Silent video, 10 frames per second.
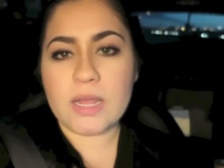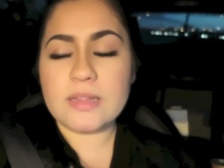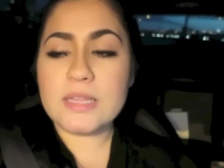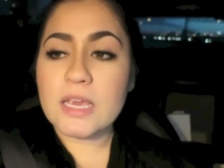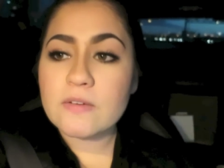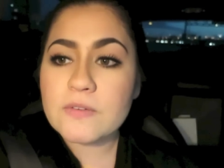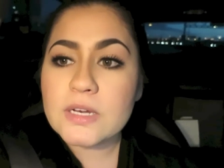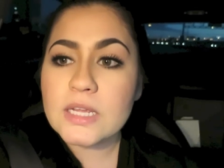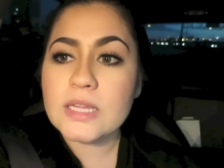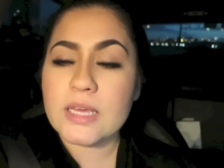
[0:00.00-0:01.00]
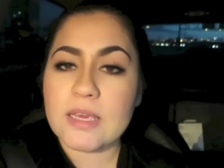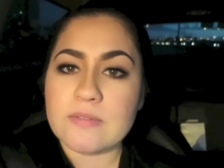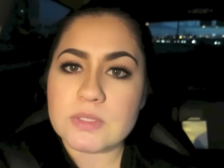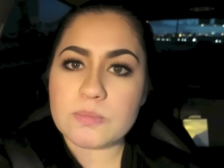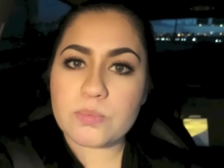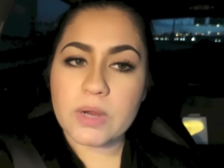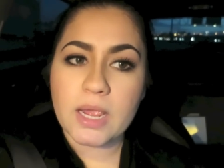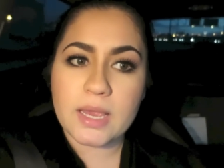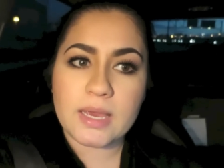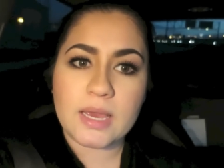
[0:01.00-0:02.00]
and thankfully they gave us a
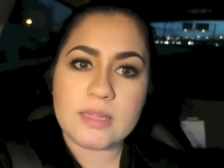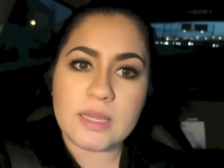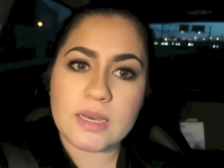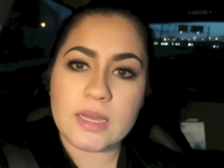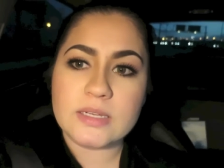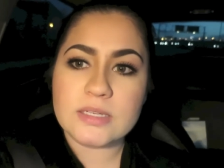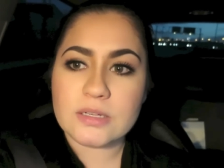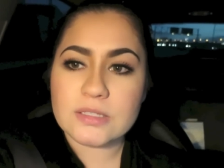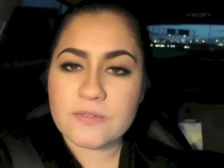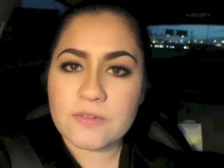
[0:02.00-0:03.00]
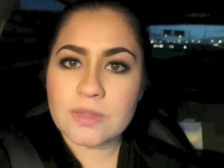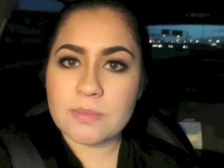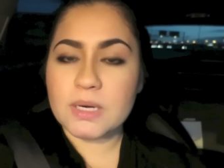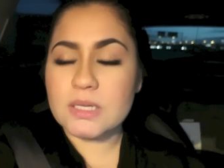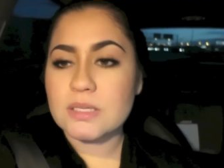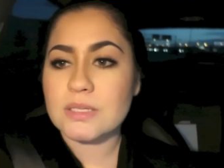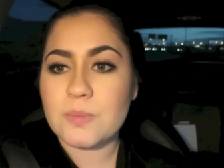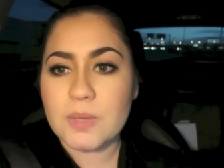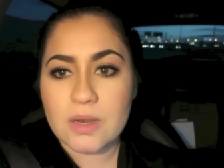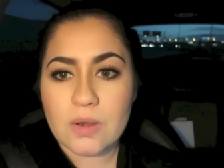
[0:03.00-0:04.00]
break and they cut it down to fifty bucks because
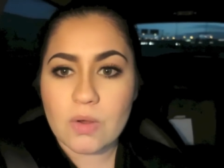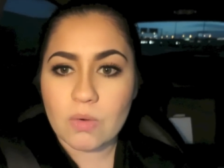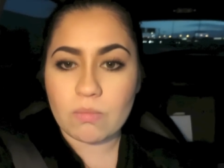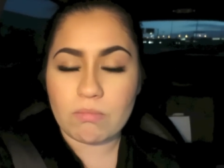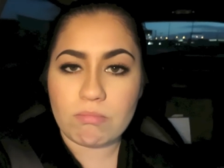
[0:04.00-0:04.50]
we didn't know.